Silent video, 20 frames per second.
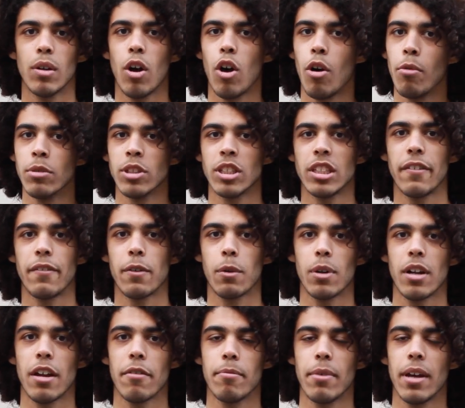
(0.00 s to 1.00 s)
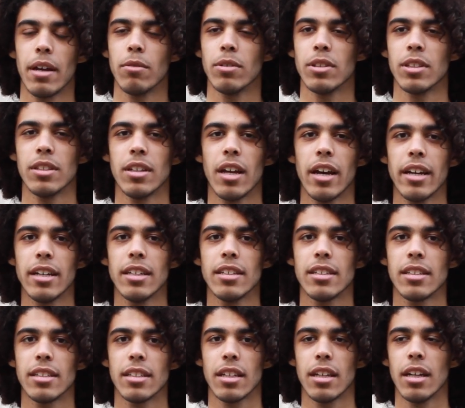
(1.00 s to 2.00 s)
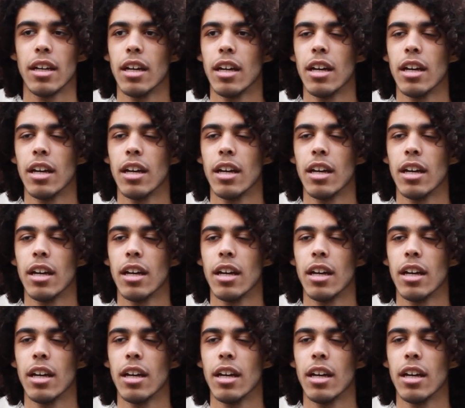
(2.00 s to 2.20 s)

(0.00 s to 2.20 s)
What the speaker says: Almost everyone I've met was nice.